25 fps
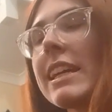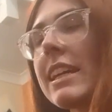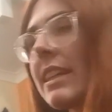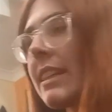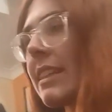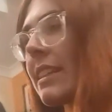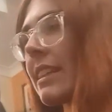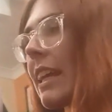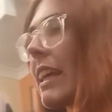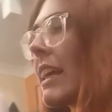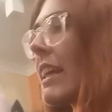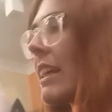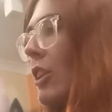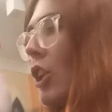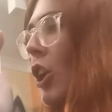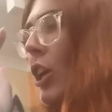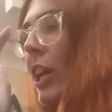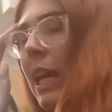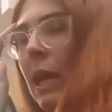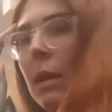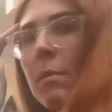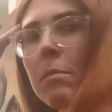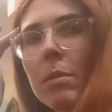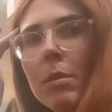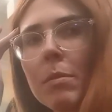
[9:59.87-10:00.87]
he's
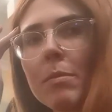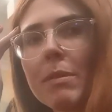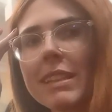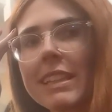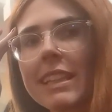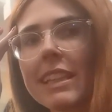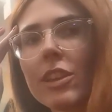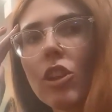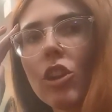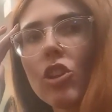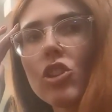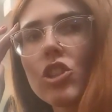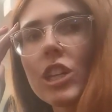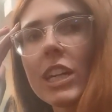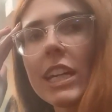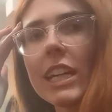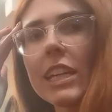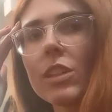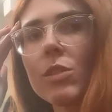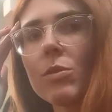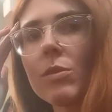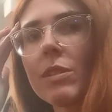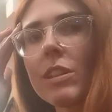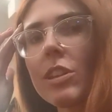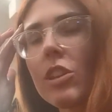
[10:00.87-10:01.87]
like implementing logic
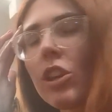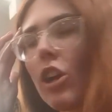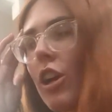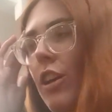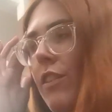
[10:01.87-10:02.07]
into his